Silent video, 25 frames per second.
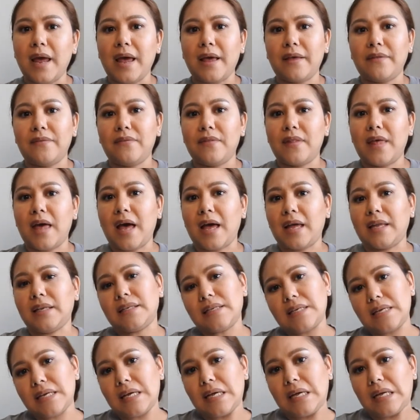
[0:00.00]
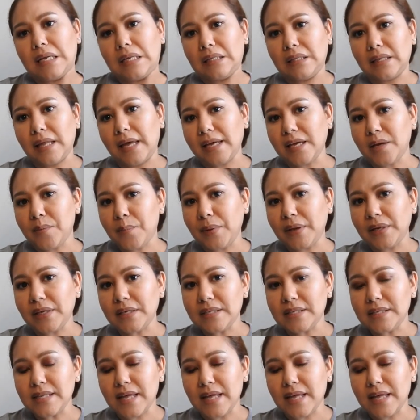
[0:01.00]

and that like button.